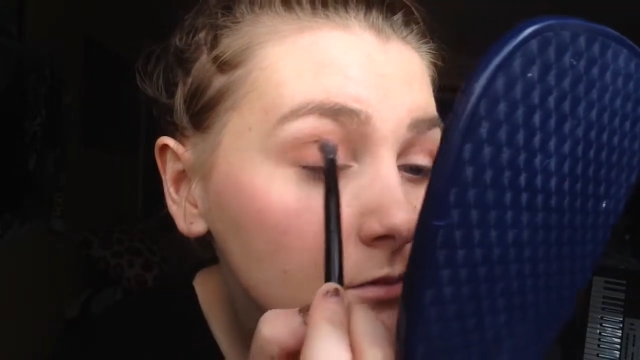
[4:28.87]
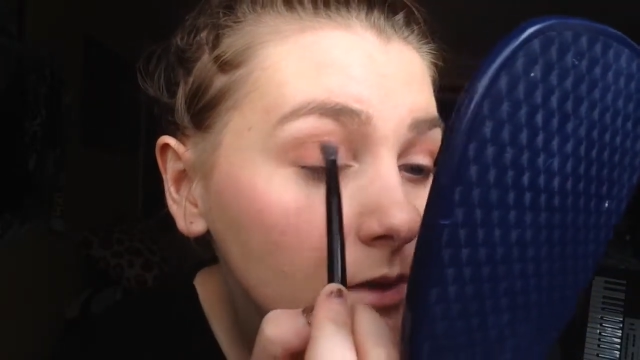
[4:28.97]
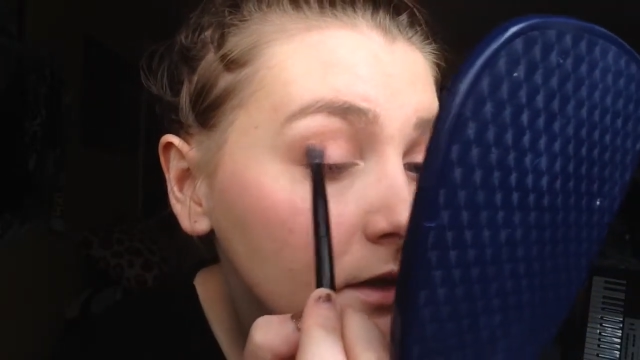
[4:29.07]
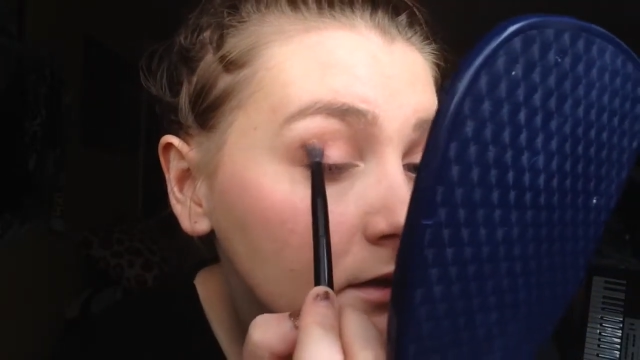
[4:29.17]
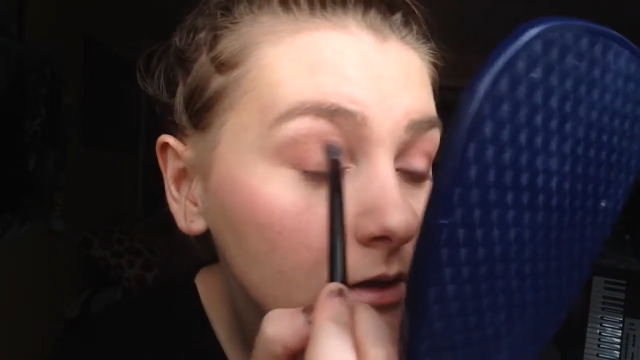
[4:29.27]

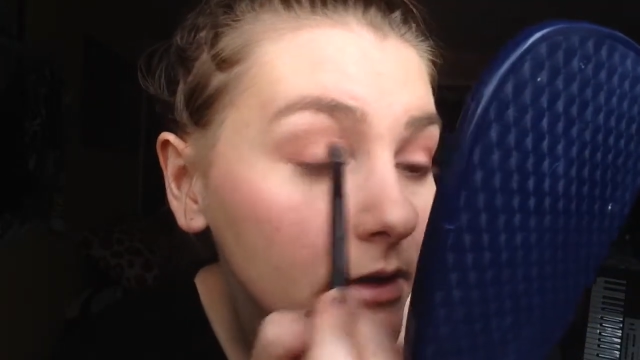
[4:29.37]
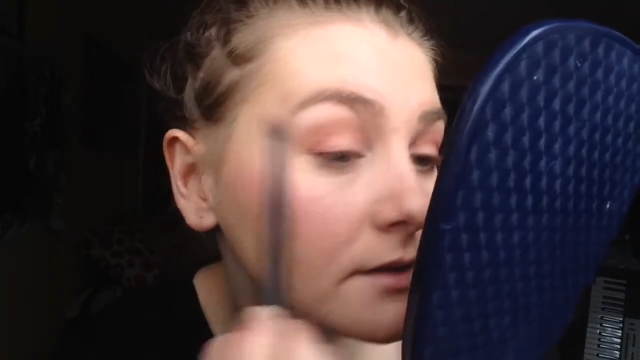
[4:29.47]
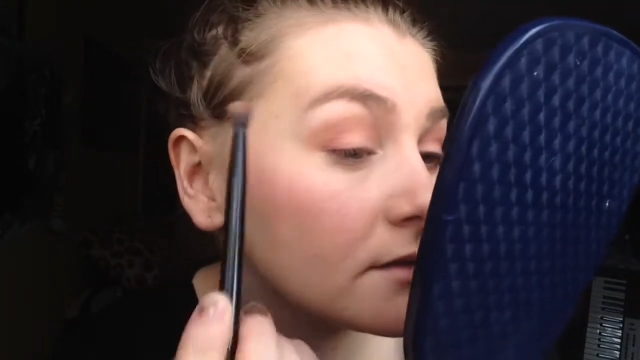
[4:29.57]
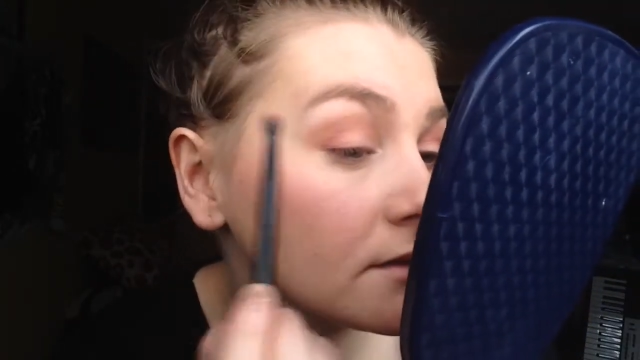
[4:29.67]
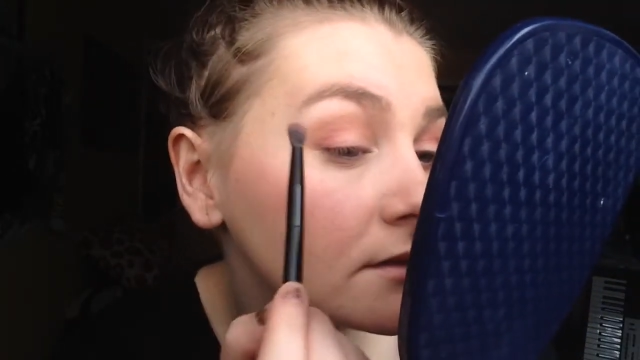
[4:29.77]
my
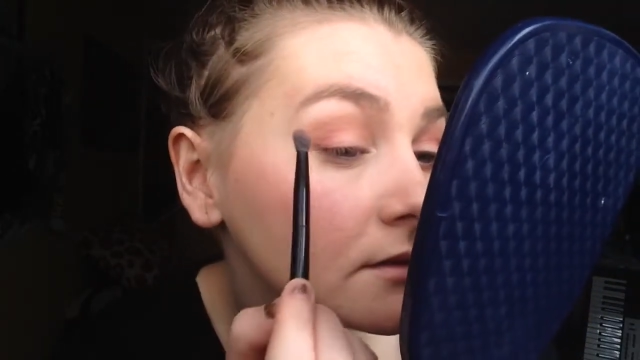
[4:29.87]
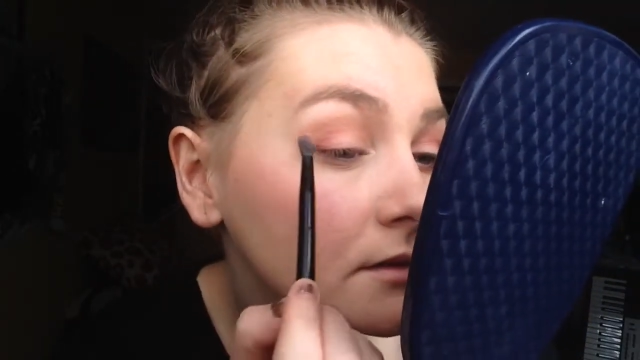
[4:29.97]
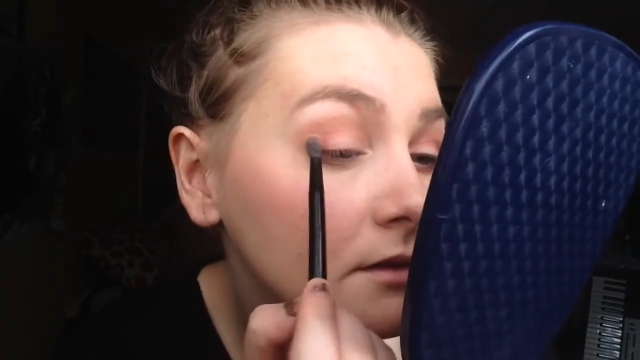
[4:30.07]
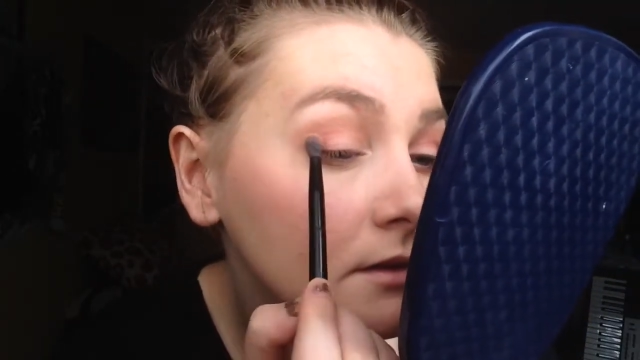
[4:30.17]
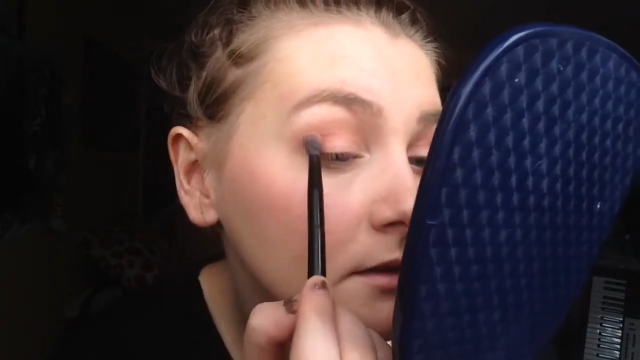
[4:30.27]
crease.
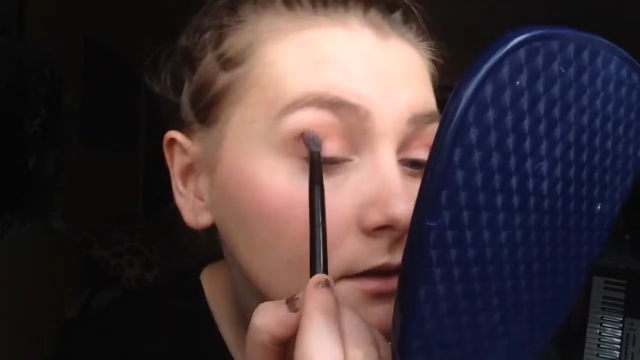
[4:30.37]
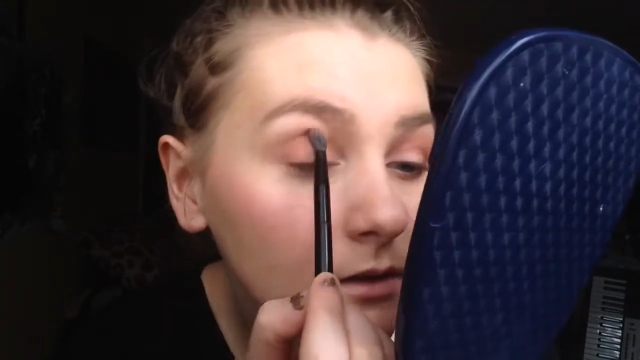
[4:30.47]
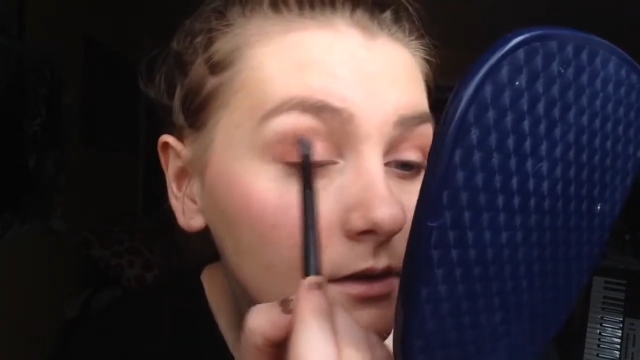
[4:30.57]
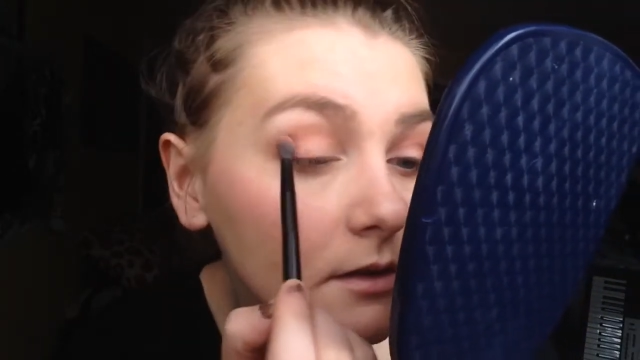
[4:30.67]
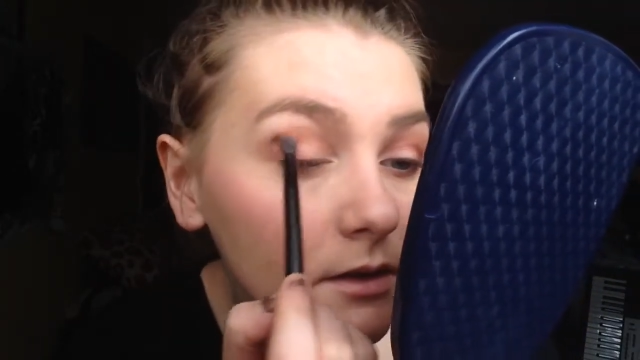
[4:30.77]

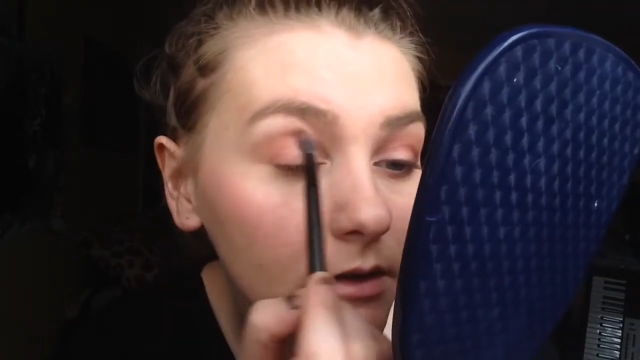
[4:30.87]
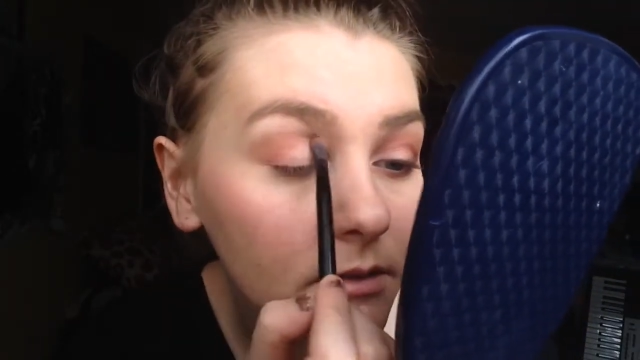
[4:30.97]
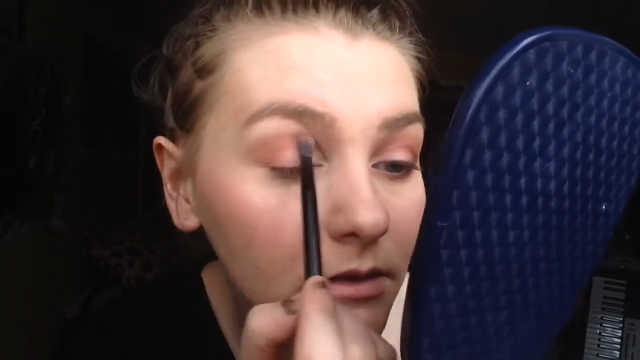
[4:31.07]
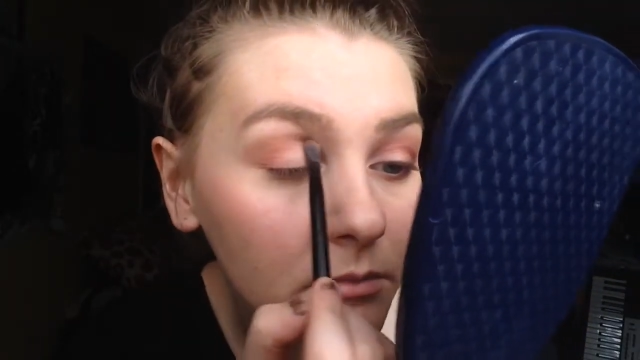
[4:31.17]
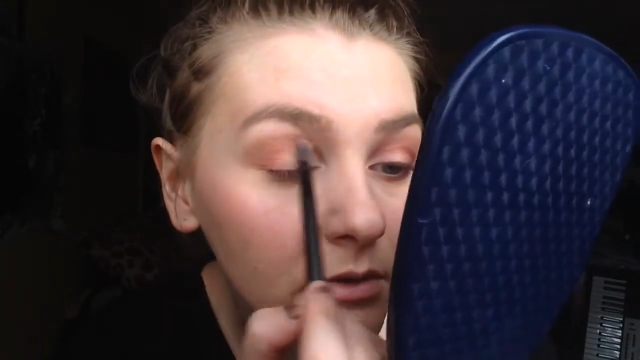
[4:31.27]
I'm
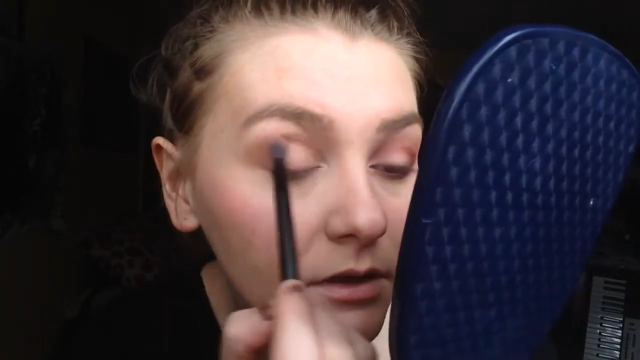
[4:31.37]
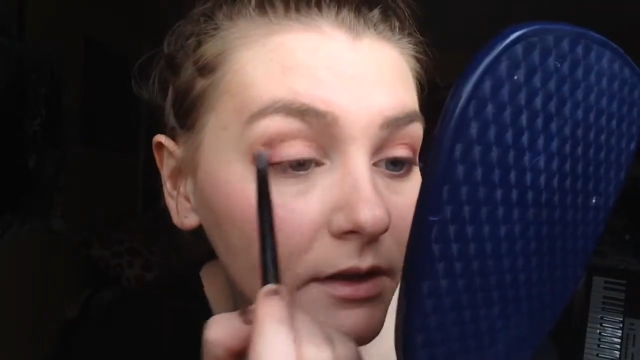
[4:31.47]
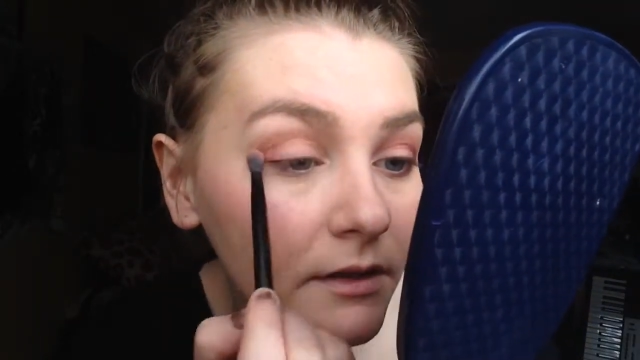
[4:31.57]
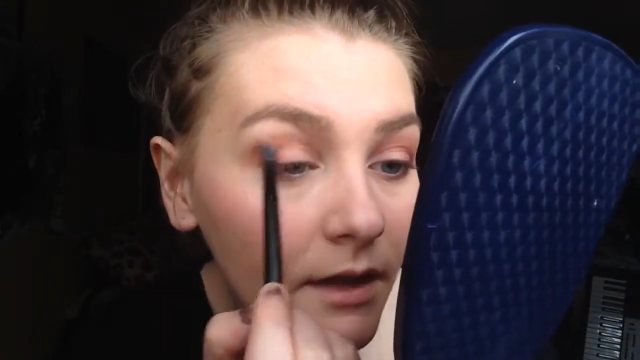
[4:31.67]
going to blend